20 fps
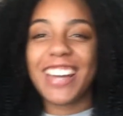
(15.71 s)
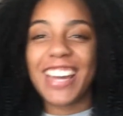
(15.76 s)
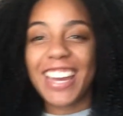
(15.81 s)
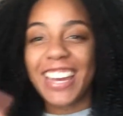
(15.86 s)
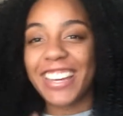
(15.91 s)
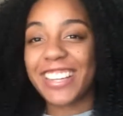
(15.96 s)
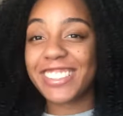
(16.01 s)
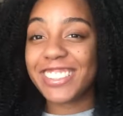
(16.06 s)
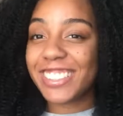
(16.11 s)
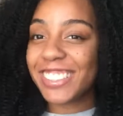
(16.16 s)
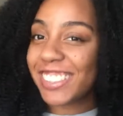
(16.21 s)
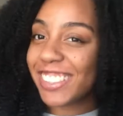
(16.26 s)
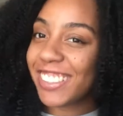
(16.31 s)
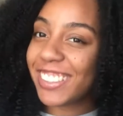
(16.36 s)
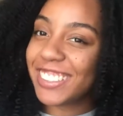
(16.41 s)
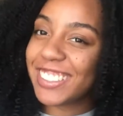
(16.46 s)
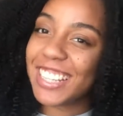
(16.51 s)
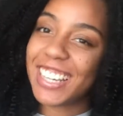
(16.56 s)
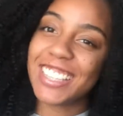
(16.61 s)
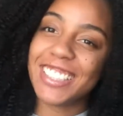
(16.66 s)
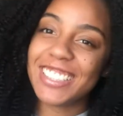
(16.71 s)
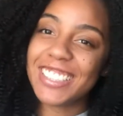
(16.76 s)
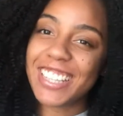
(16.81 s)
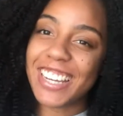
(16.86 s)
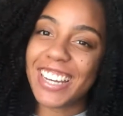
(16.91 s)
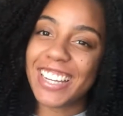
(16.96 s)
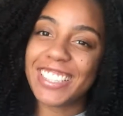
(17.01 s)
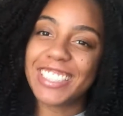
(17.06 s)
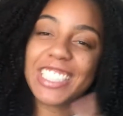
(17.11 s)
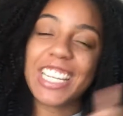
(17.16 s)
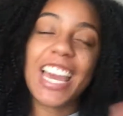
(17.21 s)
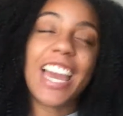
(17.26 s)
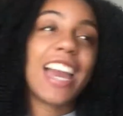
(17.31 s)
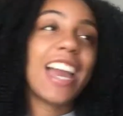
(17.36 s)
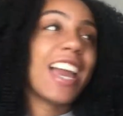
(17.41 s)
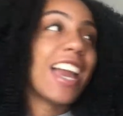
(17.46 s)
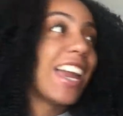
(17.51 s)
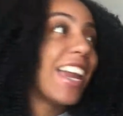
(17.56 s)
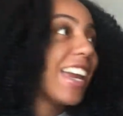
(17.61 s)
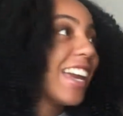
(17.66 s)
It's your girl, Tiny Dej,
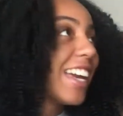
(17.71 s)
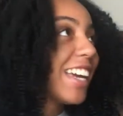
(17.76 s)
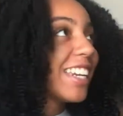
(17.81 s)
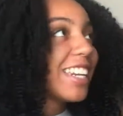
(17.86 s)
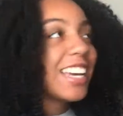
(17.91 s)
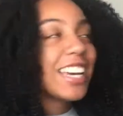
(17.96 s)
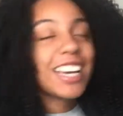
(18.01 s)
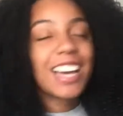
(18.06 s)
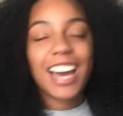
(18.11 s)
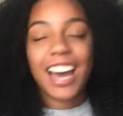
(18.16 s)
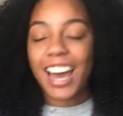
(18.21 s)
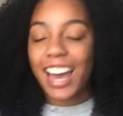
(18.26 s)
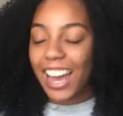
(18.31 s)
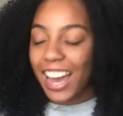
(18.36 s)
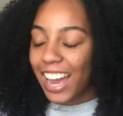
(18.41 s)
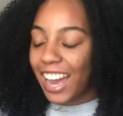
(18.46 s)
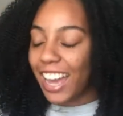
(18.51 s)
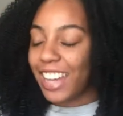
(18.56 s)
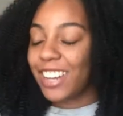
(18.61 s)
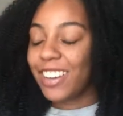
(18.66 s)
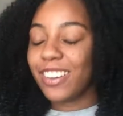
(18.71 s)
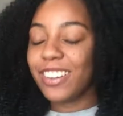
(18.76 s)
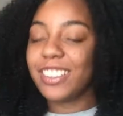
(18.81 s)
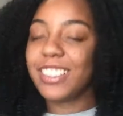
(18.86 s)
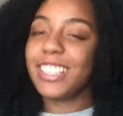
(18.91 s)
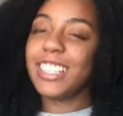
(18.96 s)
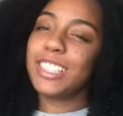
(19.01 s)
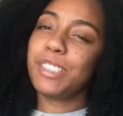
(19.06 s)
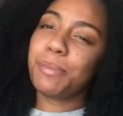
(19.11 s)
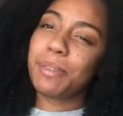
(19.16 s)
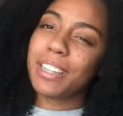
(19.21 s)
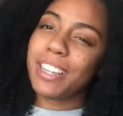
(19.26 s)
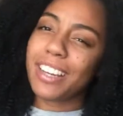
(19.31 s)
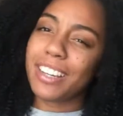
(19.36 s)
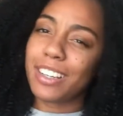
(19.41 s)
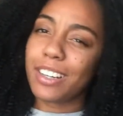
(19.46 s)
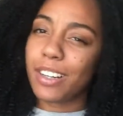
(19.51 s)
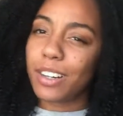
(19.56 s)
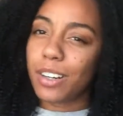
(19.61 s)
and I know it's been like,